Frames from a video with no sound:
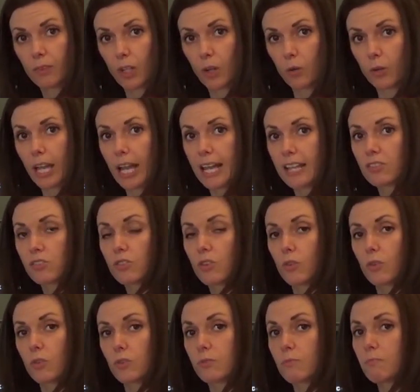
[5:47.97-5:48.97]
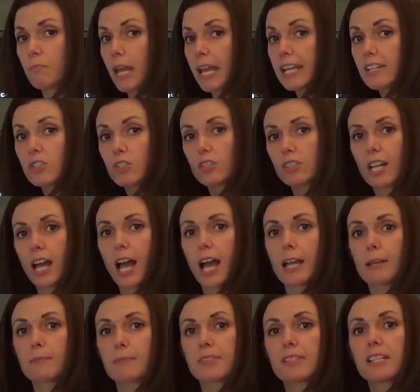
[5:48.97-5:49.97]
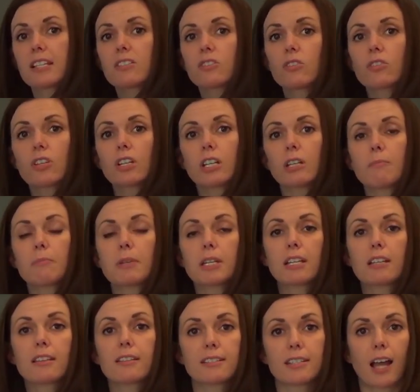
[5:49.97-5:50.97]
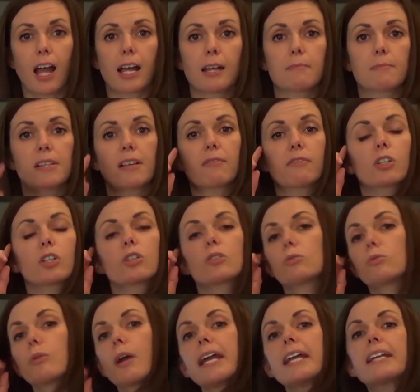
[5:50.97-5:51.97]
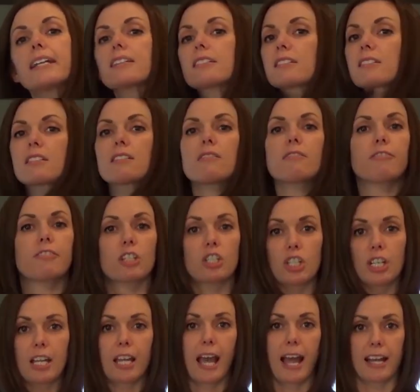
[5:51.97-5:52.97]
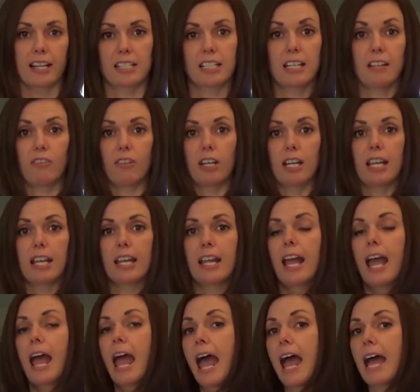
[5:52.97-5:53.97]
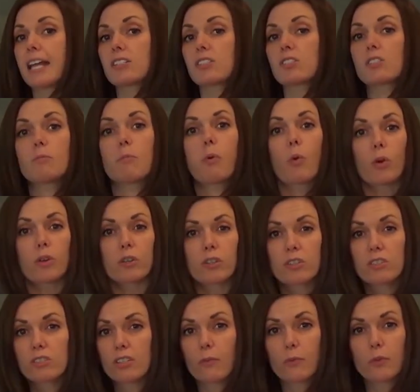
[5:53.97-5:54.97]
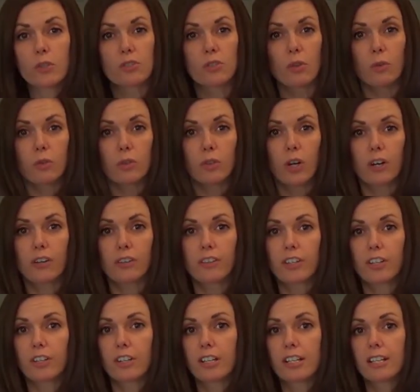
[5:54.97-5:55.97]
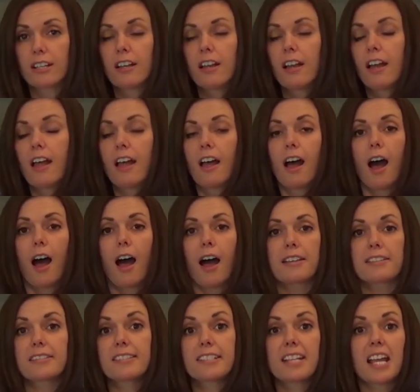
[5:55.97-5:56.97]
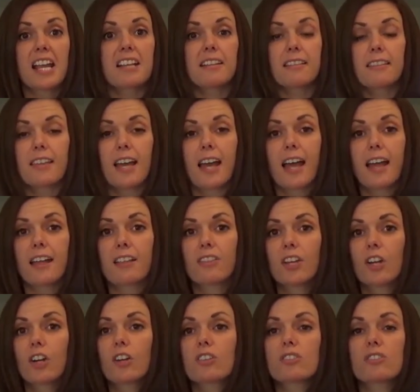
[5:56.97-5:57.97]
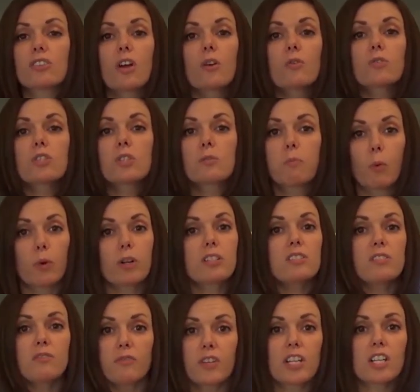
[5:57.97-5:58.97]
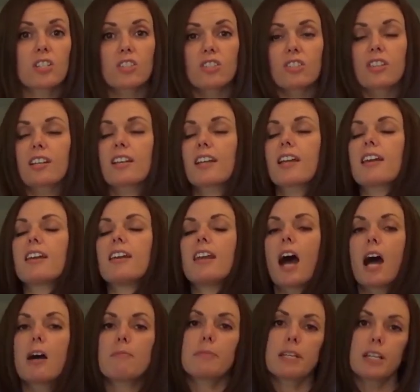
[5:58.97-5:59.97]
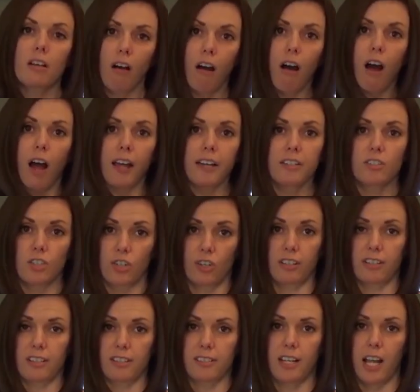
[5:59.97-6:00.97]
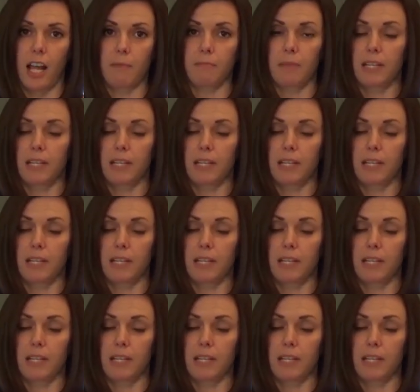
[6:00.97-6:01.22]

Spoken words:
Okay, so those major times, these are going to be the times of the greatest fishing activity. And supporters of the solunar theory state that there is no sports fish that cannot be caught during this time.